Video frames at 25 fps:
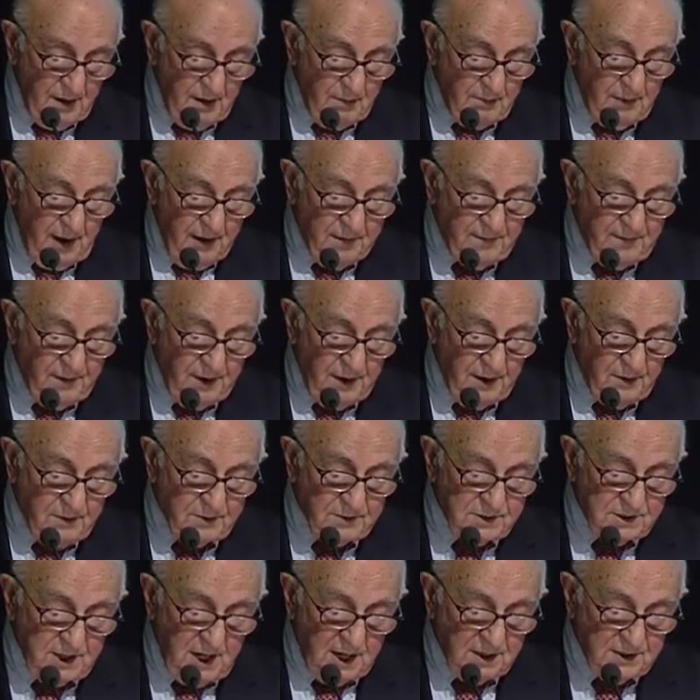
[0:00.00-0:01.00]
My fellow
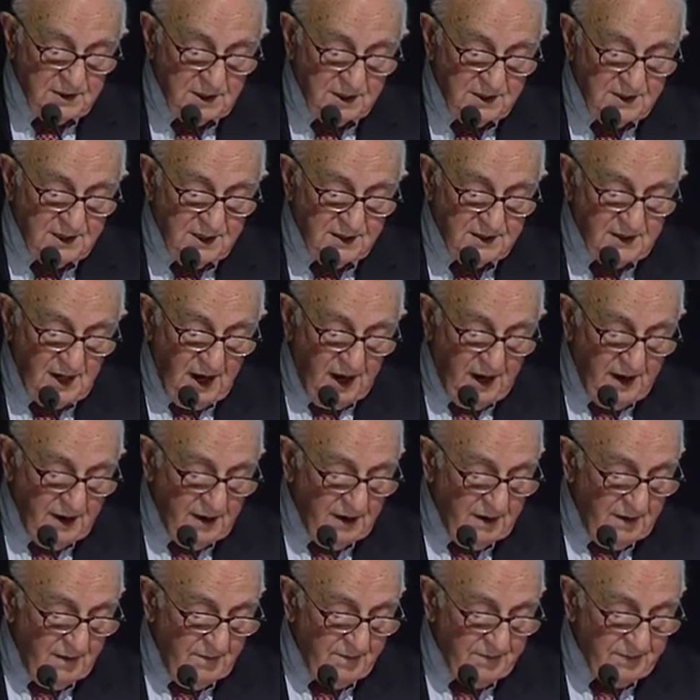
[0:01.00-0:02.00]
judges and
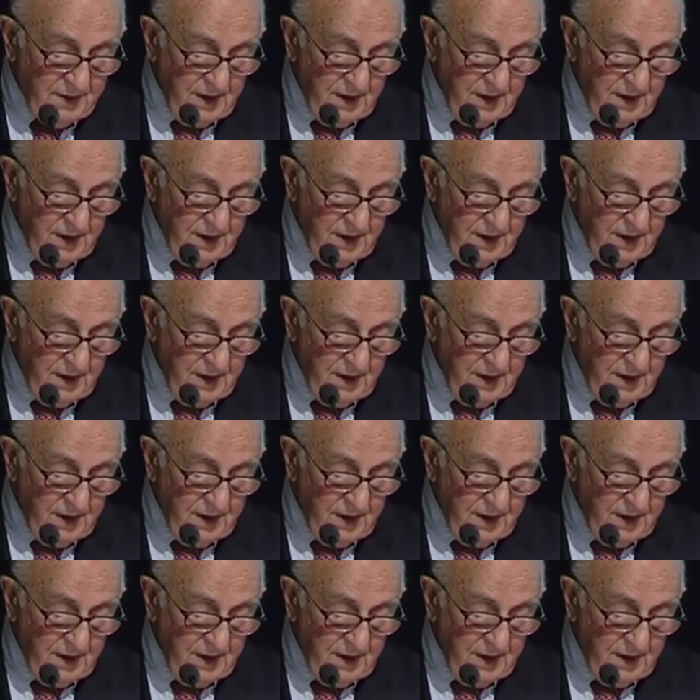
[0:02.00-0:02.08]
I